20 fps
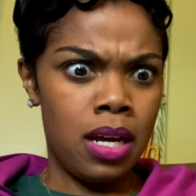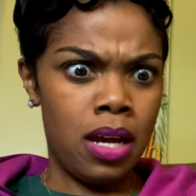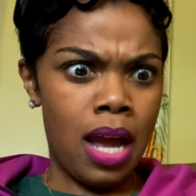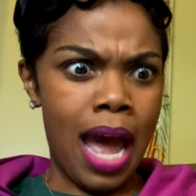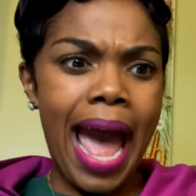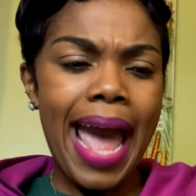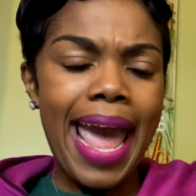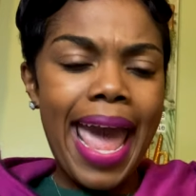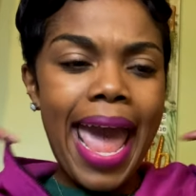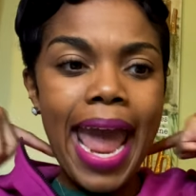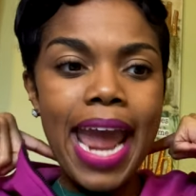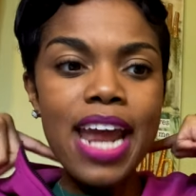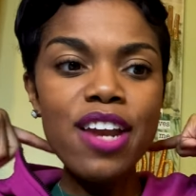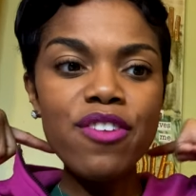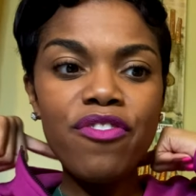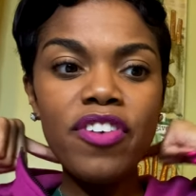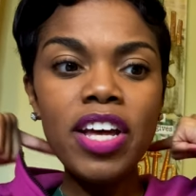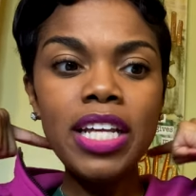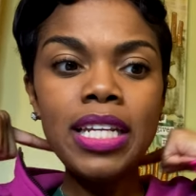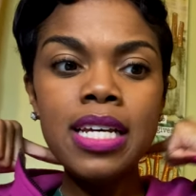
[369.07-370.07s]
I
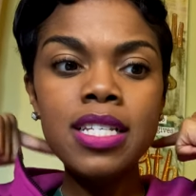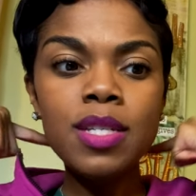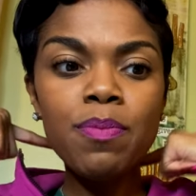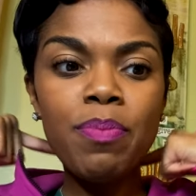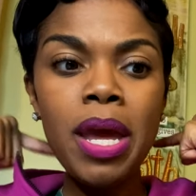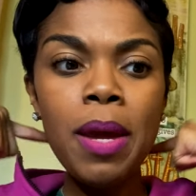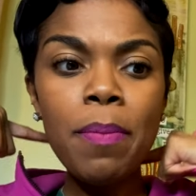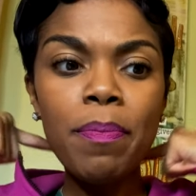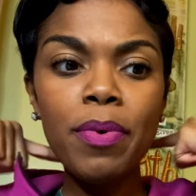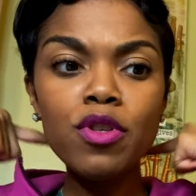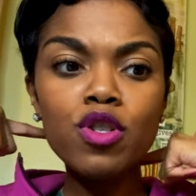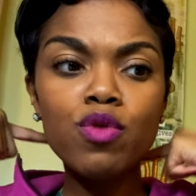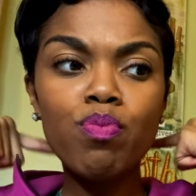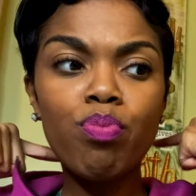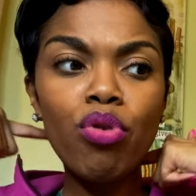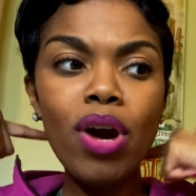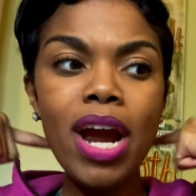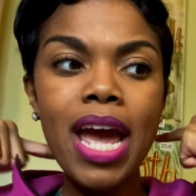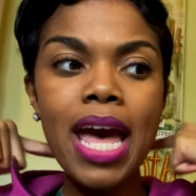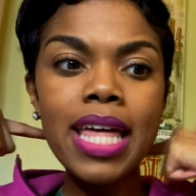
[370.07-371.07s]
hate feeling people's
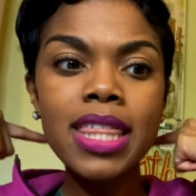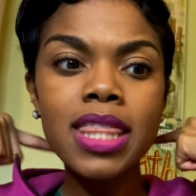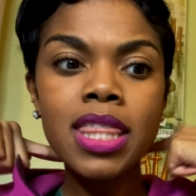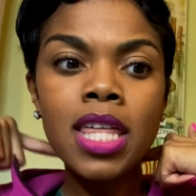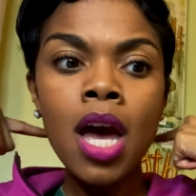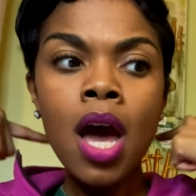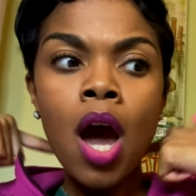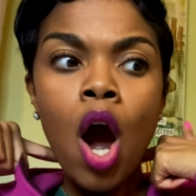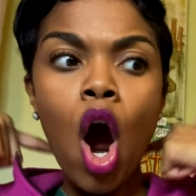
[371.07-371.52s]
breath